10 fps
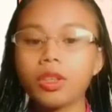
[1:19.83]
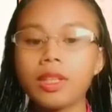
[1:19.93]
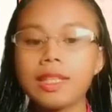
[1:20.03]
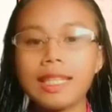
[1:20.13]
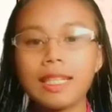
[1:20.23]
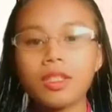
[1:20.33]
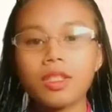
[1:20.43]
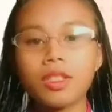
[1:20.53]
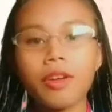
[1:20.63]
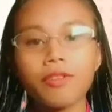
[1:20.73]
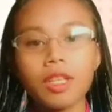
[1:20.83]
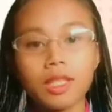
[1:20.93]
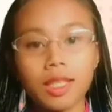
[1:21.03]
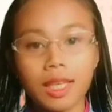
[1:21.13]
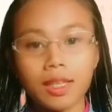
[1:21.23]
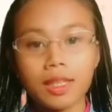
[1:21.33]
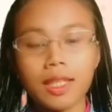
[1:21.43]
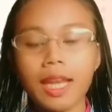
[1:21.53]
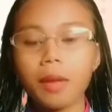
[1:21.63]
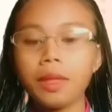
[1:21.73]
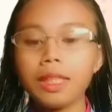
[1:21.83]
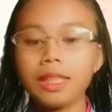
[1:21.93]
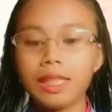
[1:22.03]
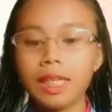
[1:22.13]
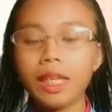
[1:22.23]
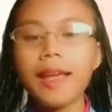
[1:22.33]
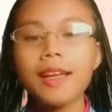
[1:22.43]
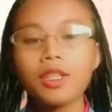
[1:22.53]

consists of the skills and ability